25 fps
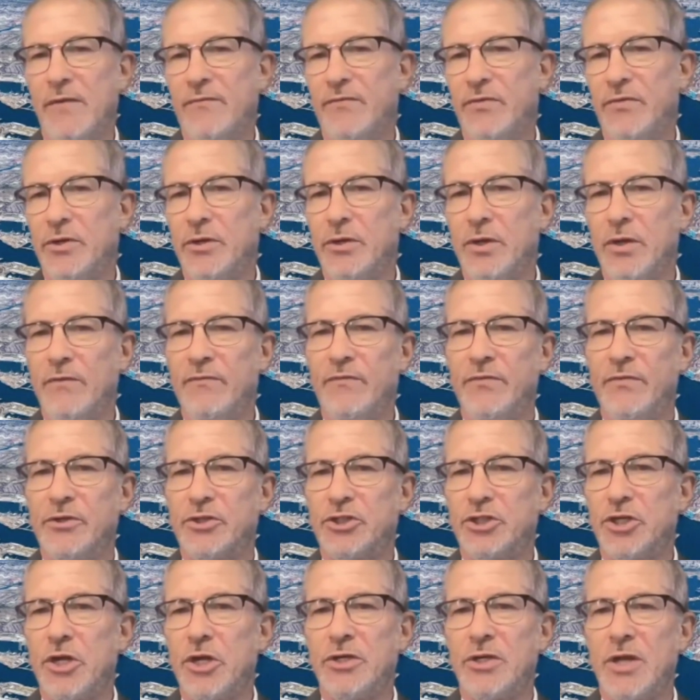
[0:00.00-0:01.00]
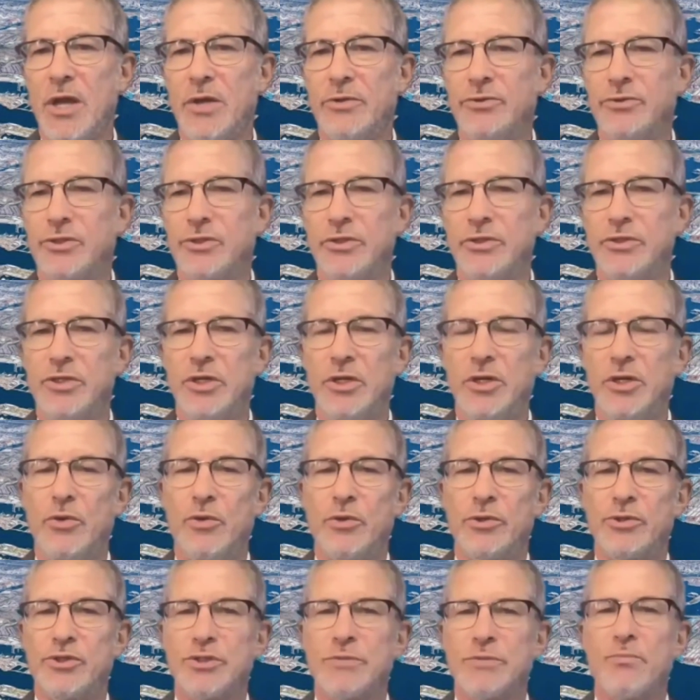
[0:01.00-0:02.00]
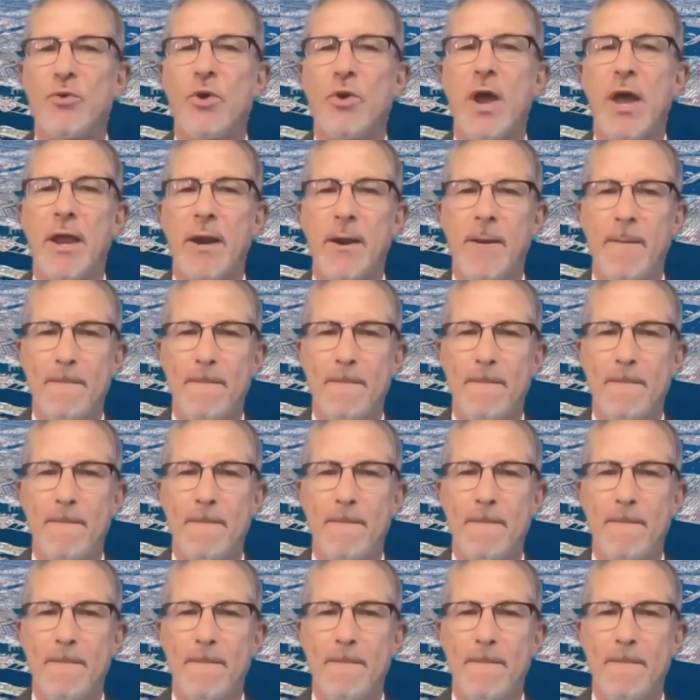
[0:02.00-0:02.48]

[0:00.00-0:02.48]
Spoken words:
the shutdowns continue or spread?